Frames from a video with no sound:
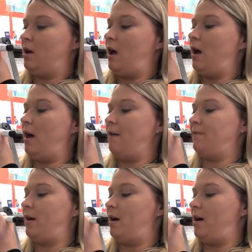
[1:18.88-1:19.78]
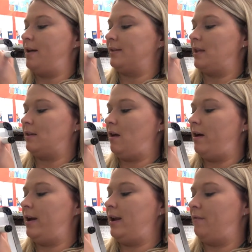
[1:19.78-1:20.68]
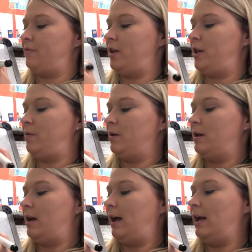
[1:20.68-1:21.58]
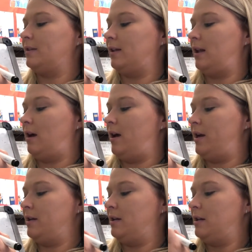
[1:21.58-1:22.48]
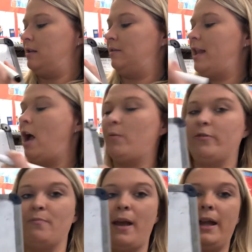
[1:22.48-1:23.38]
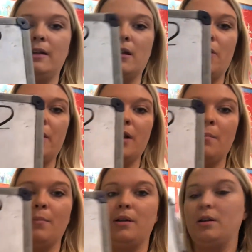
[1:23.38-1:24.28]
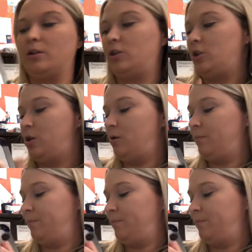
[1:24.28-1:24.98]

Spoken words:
Half a heart says I love you. Add a line. Now we've made the number 2.